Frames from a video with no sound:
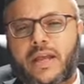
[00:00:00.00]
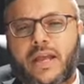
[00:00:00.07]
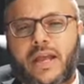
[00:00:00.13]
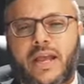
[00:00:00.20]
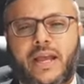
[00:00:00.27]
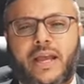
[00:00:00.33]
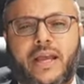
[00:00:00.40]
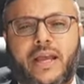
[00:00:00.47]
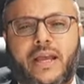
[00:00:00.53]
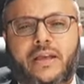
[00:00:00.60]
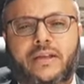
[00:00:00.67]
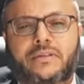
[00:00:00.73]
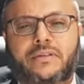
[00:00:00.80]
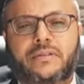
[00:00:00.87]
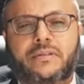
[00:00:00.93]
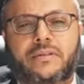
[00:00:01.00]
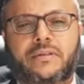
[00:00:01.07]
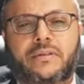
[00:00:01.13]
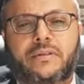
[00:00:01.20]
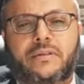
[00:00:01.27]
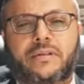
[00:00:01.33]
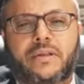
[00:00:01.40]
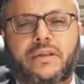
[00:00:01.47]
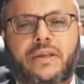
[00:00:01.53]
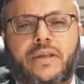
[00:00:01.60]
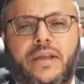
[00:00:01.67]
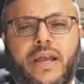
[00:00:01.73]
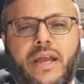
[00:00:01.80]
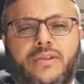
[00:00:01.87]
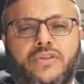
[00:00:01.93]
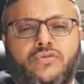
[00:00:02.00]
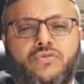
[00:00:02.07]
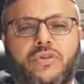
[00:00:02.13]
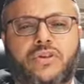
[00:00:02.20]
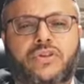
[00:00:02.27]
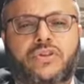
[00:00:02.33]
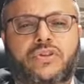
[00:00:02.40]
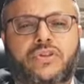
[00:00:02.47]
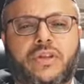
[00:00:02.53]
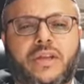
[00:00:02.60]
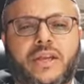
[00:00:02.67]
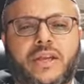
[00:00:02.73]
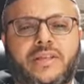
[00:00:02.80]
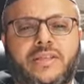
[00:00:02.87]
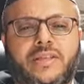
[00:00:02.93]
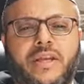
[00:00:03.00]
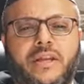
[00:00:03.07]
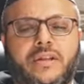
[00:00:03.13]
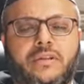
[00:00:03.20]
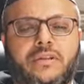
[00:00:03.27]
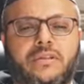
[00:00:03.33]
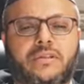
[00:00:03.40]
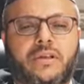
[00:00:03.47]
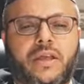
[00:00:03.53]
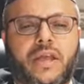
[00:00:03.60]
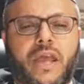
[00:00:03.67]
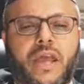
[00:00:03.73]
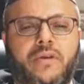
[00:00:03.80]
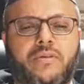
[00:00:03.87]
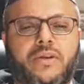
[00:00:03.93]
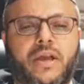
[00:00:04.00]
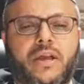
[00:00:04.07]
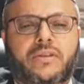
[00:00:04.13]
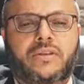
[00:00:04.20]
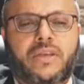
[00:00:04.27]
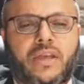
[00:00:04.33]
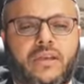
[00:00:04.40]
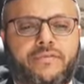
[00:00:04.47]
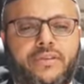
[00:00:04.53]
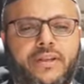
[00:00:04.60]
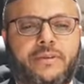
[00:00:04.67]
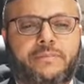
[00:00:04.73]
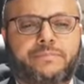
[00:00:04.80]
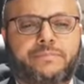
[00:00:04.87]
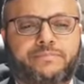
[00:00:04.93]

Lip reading: and has reached a settled area safely.